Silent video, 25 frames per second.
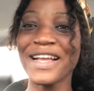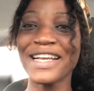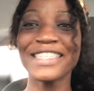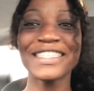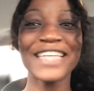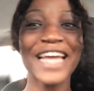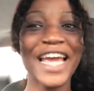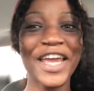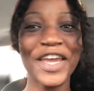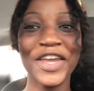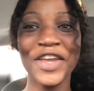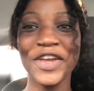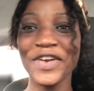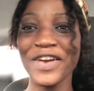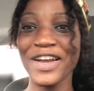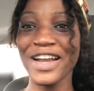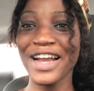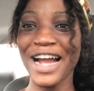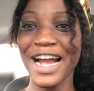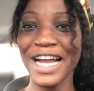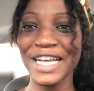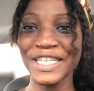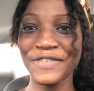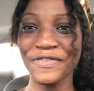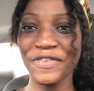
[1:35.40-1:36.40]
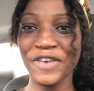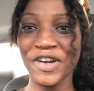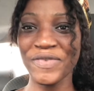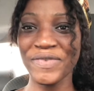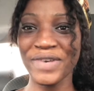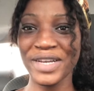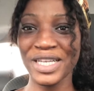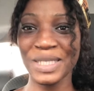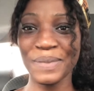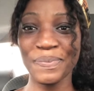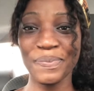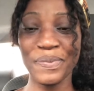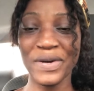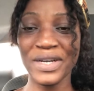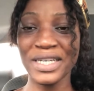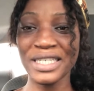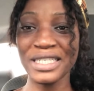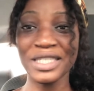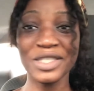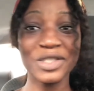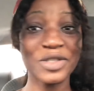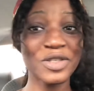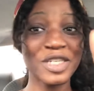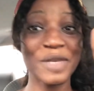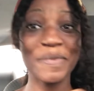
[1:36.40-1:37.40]
thank you guys for responding
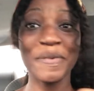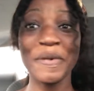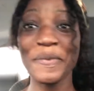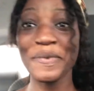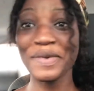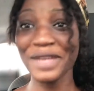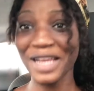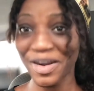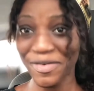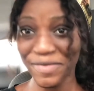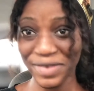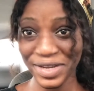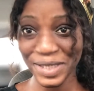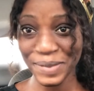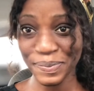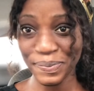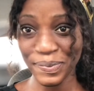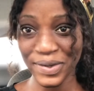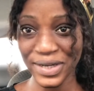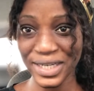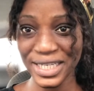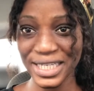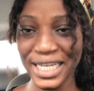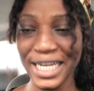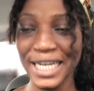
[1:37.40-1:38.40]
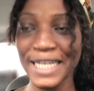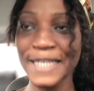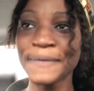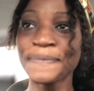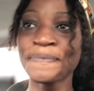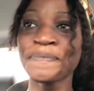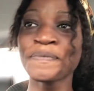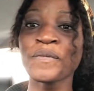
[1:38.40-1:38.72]
to the people that responded.